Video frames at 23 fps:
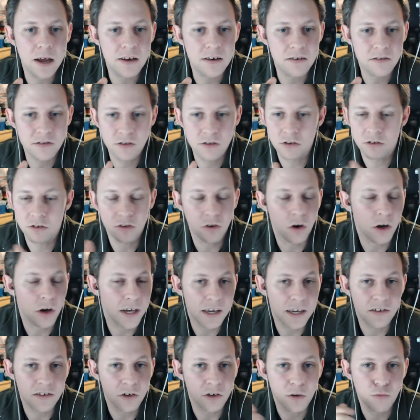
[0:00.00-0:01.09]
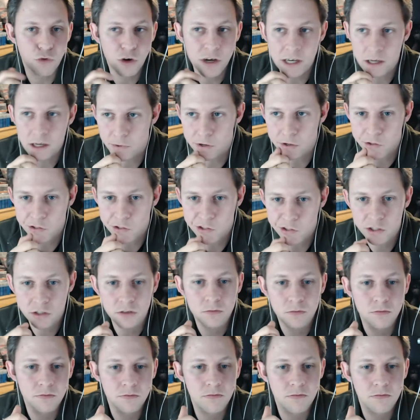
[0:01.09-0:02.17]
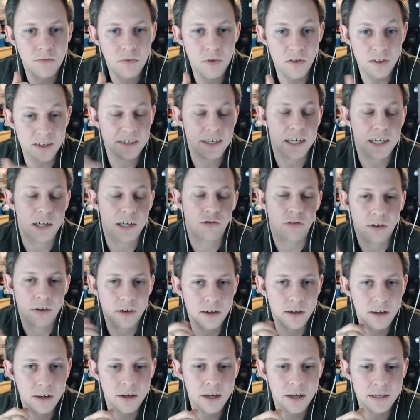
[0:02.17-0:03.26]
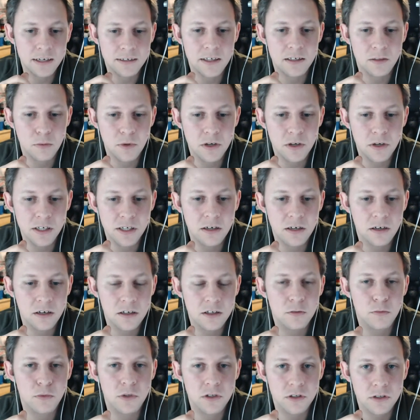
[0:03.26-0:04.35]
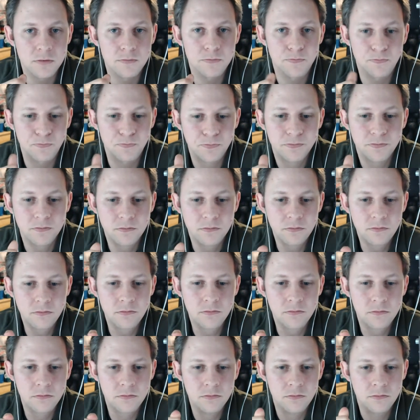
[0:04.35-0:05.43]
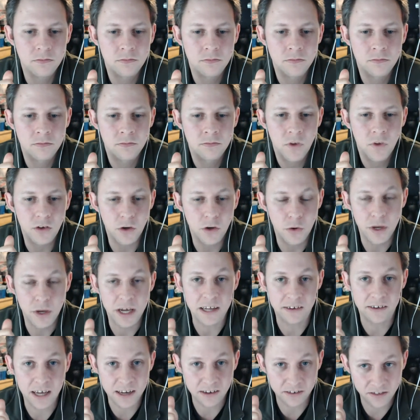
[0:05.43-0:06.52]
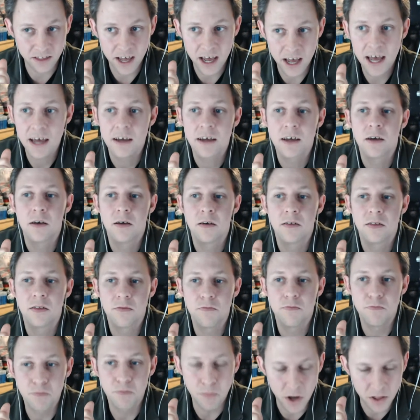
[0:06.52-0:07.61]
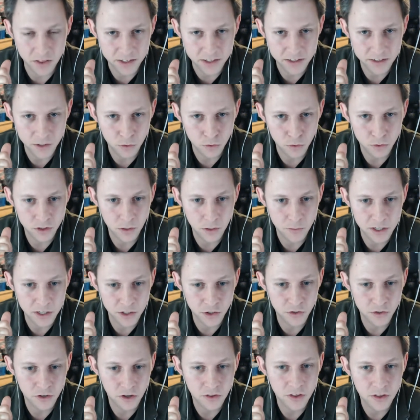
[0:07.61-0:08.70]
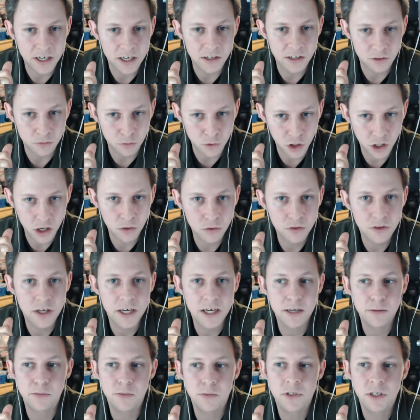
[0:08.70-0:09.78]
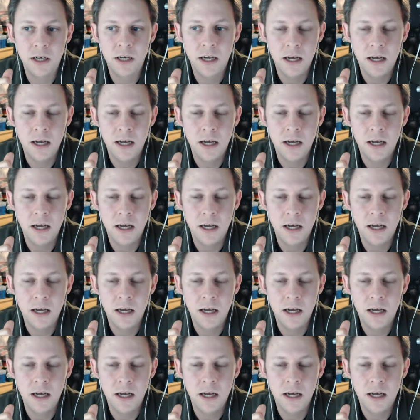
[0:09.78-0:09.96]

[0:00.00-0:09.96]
Your site isn't going to break because of these extra accessibility enhancements. So it's there, but there's still some issues, I think, in some child themes.